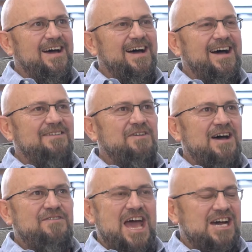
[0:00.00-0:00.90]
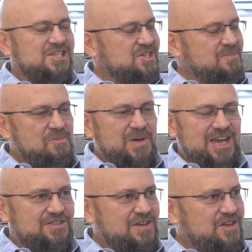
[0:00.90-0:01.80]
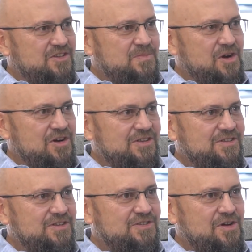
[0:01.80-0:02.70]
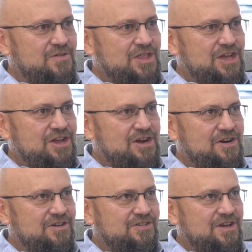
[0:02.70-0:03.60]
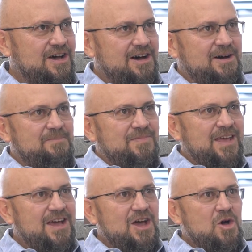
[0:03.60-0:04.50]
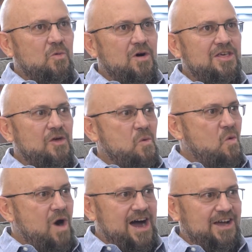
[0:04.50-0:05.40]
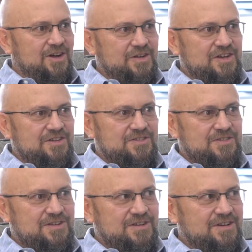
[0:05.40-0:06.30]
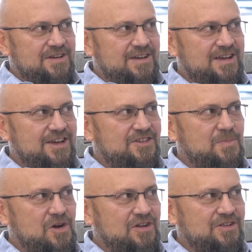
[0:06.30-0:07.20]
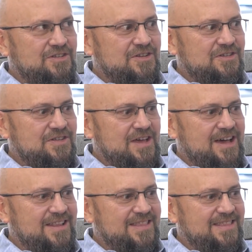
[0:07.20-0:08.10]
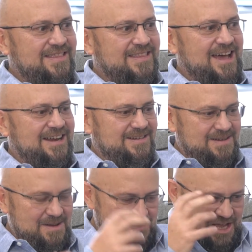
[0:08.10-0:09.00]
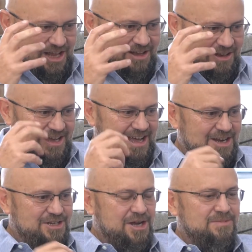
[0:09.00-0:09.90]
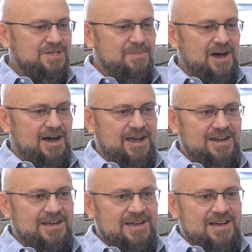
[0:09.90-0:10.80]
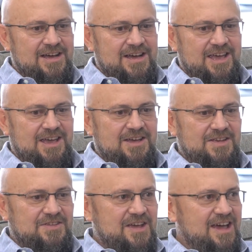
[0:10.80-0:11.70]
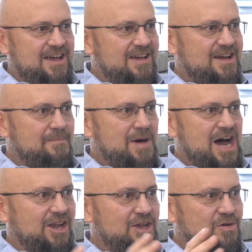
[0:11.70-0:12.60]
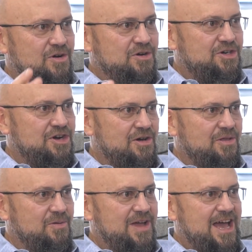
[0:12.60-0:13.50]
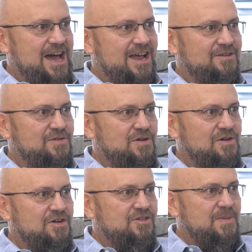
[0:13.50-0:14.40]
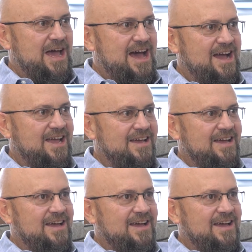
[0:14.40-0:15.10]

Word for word: I've had some amazing experiences over the years. One of the wildest experiences that immediately kind of jumped to mind is a Motley Crue show that we had a few years back.